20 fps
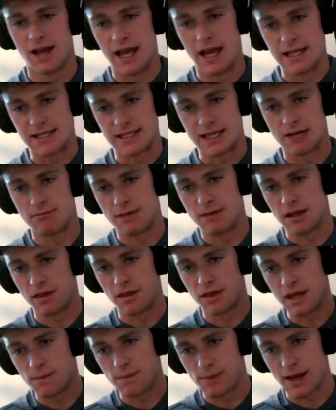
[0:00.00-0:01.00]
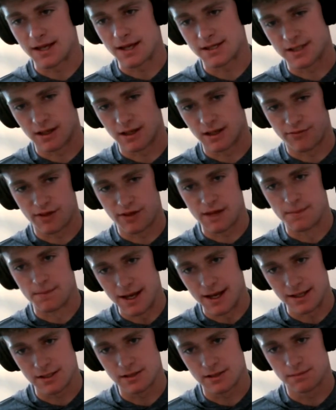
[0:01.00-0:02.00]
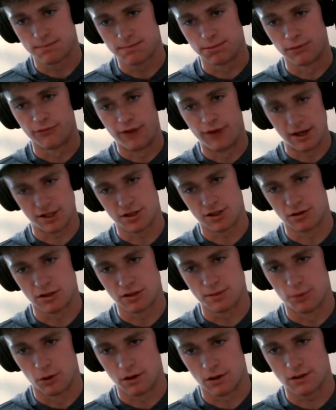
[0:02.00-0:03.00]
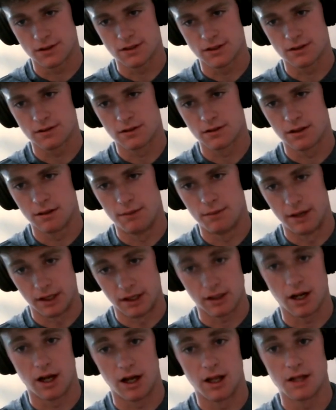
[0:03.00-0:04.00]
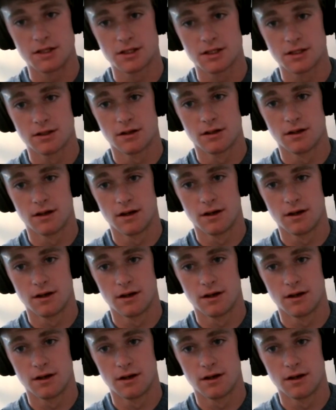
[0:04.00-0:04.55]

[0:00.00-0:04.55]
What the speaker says: It's going to be the best of the best professional sports, but in college.